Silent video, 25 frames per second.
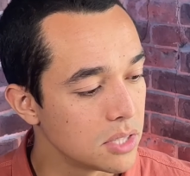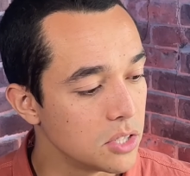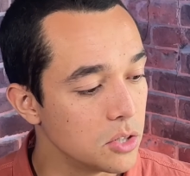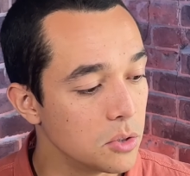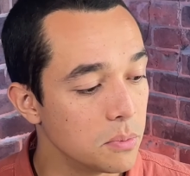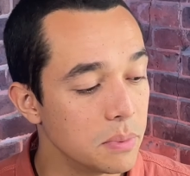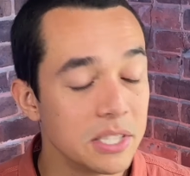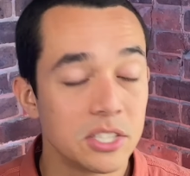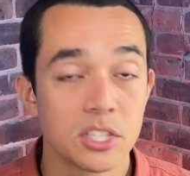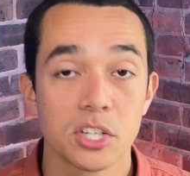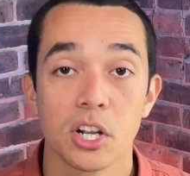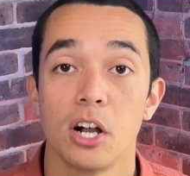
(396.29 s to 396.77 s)
you'll
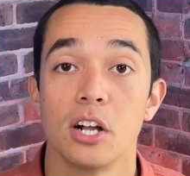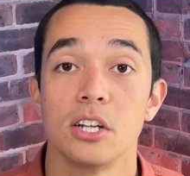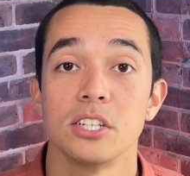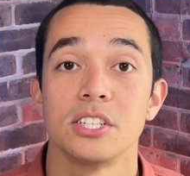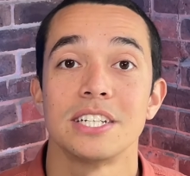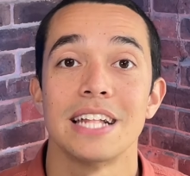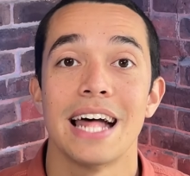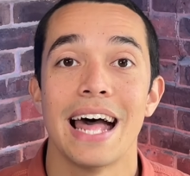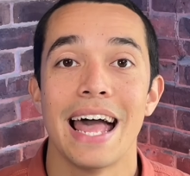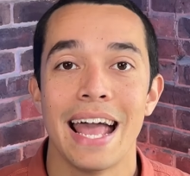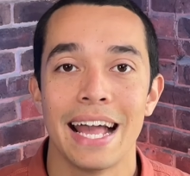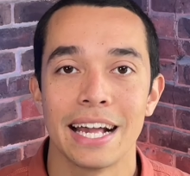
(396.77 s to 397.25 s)
be charged
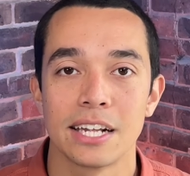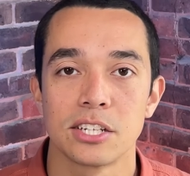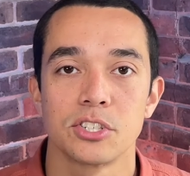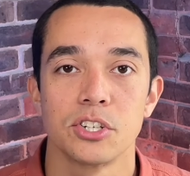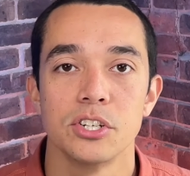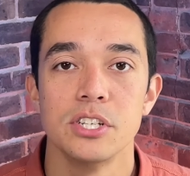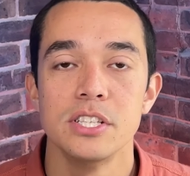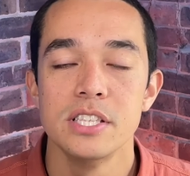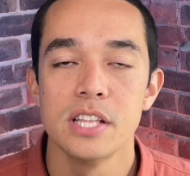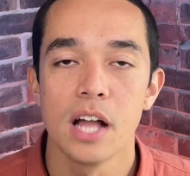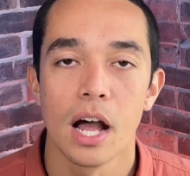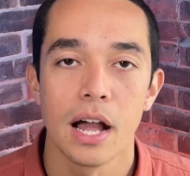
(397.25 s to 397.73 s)
that extra
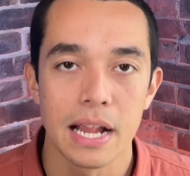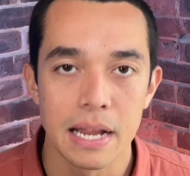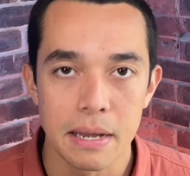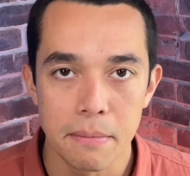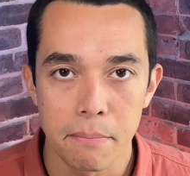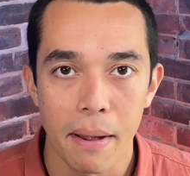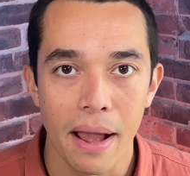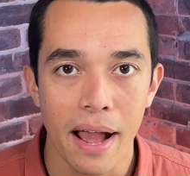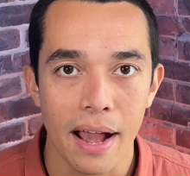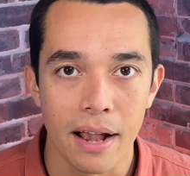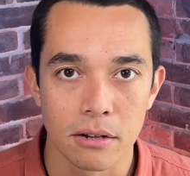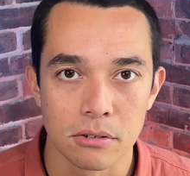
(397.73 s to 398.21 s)

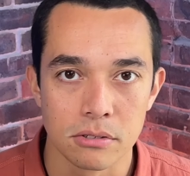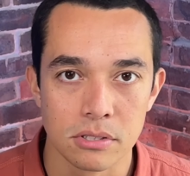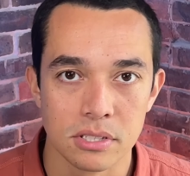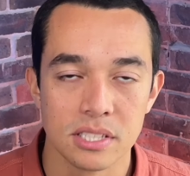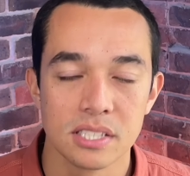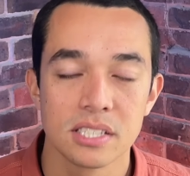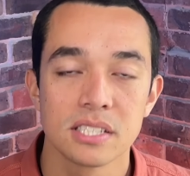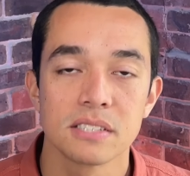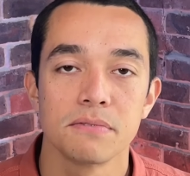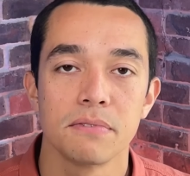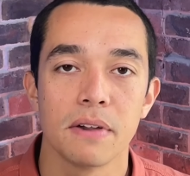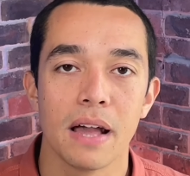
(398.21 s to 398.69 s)

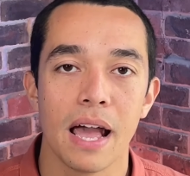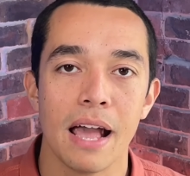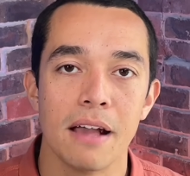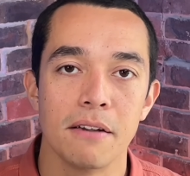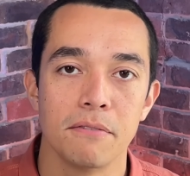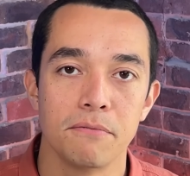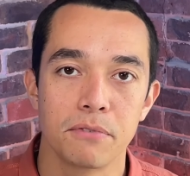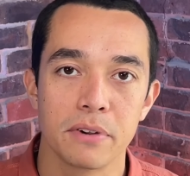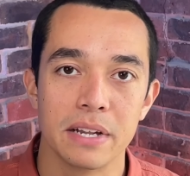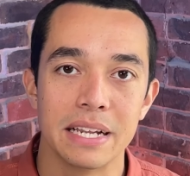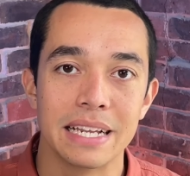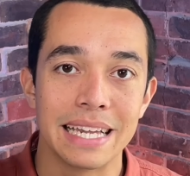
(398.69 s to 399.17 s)
£9 for
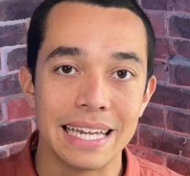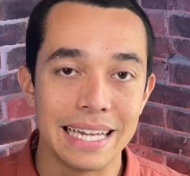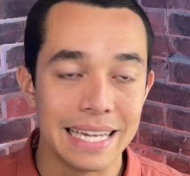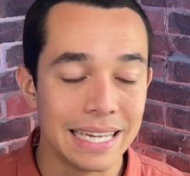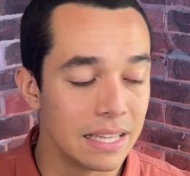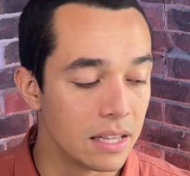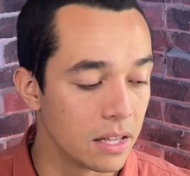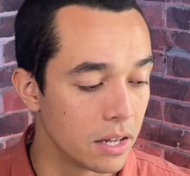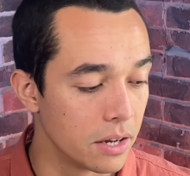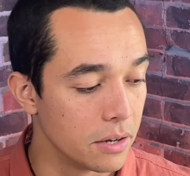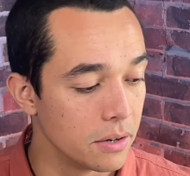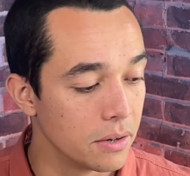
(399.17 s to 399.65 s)
every
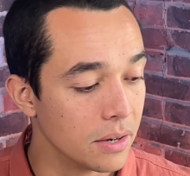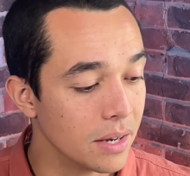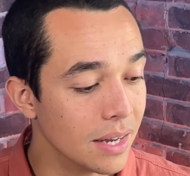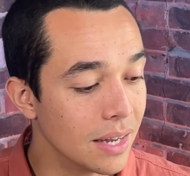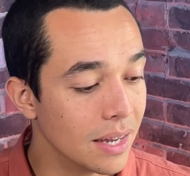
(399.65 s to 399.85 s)
kilo.